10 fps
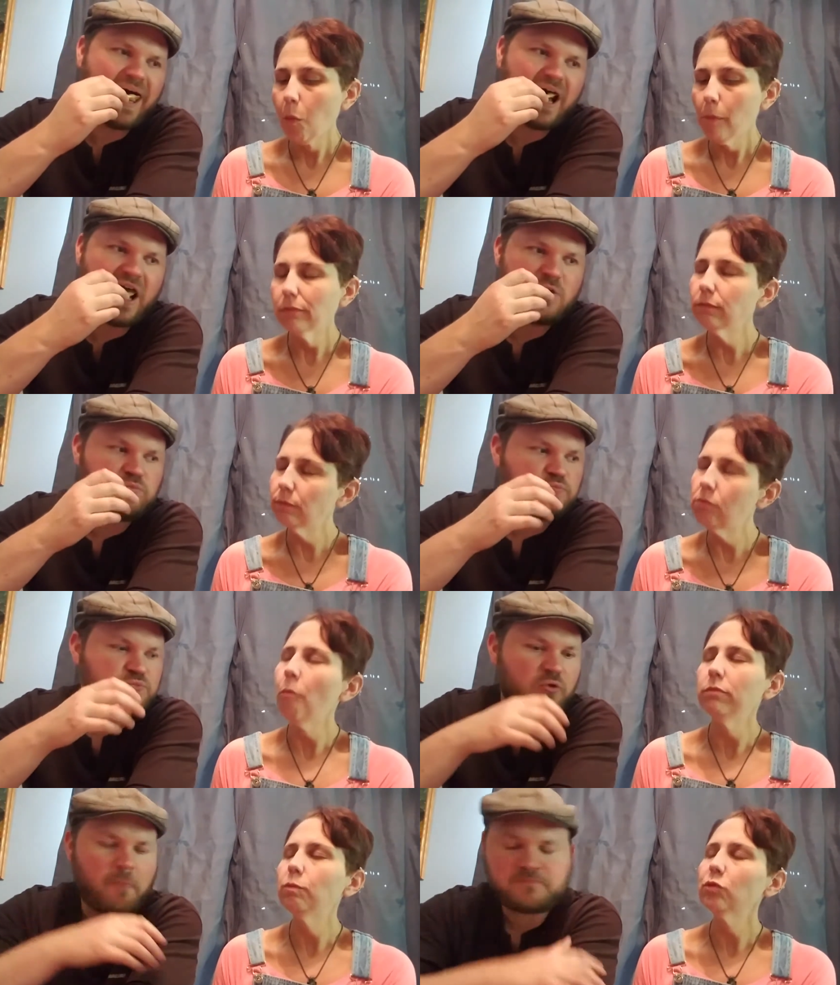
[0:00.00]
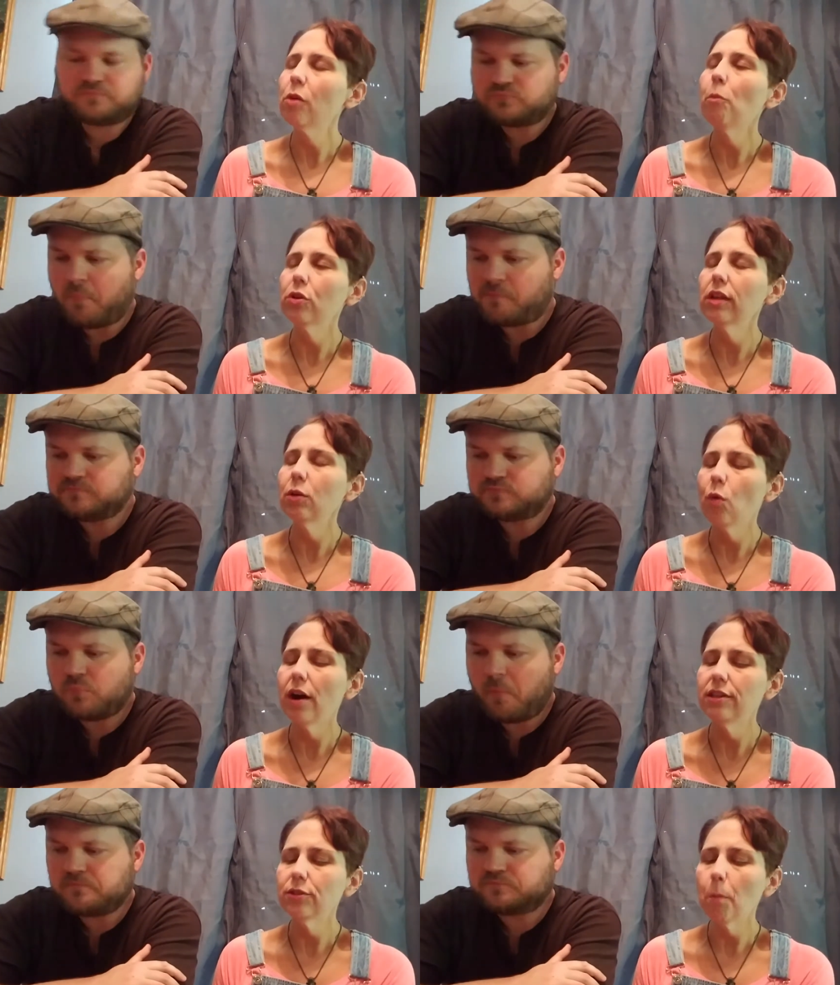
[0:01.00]
Speaker 1: Mmm, more like
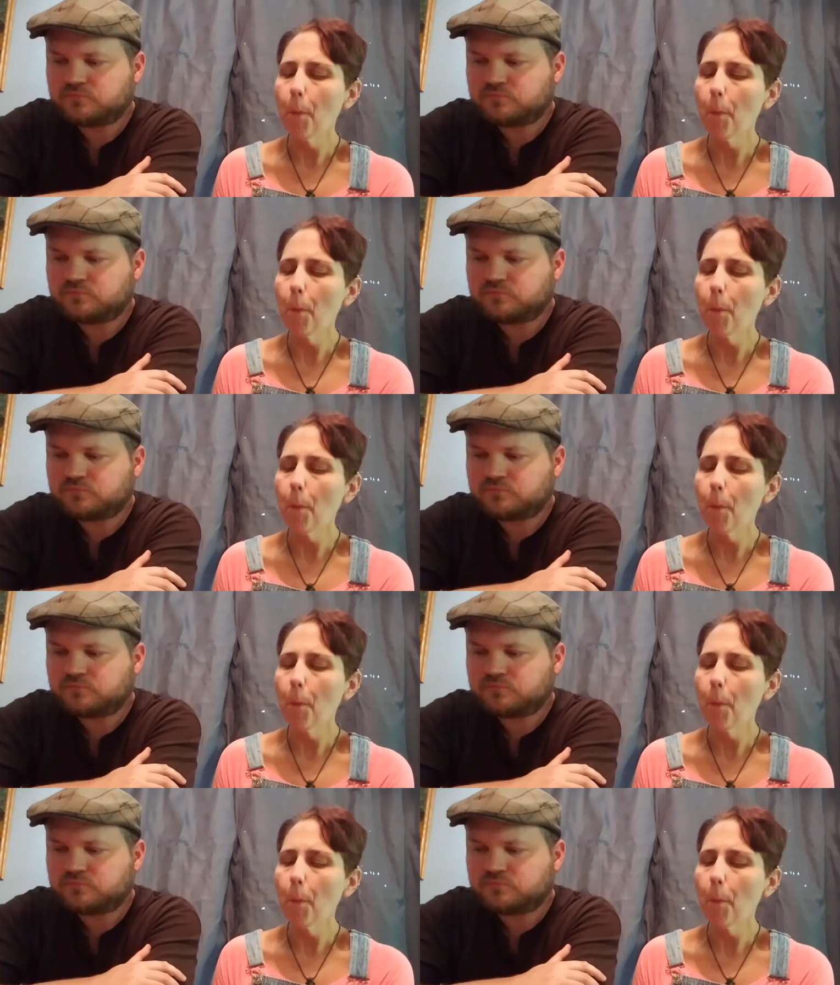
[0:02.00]
Wise.